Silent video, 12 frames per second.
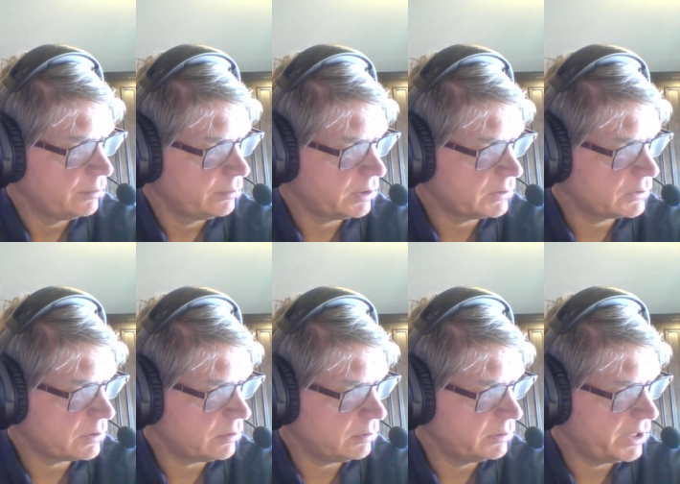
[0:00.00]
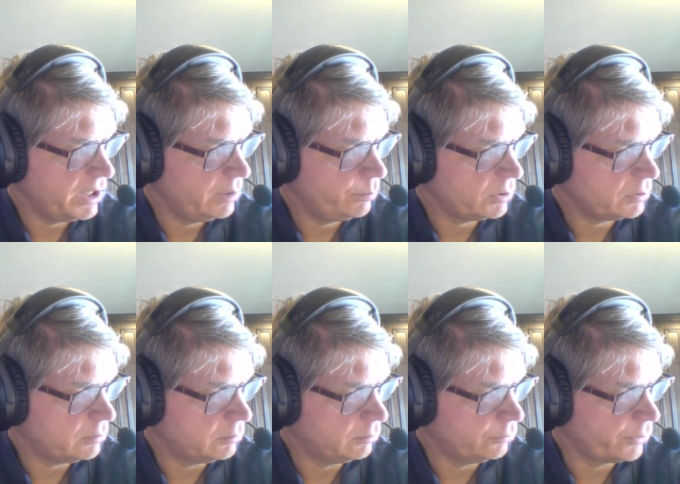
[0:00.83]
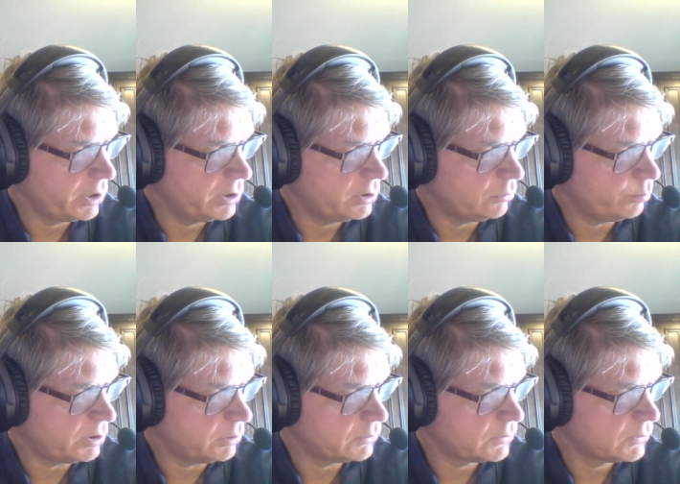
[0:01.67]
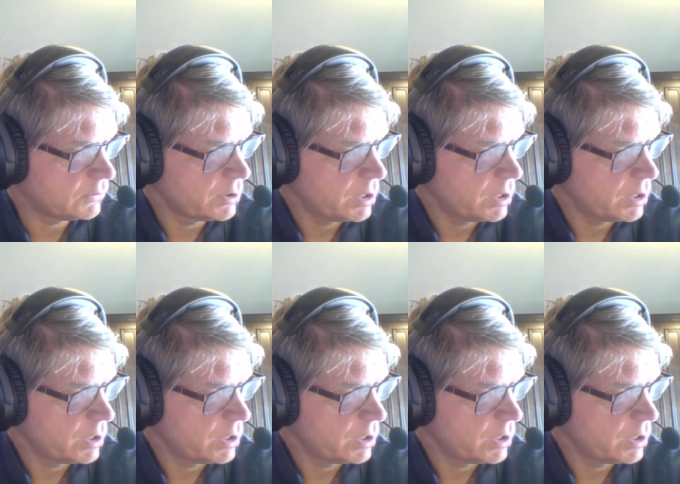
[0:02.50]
That's called apical radial pulse.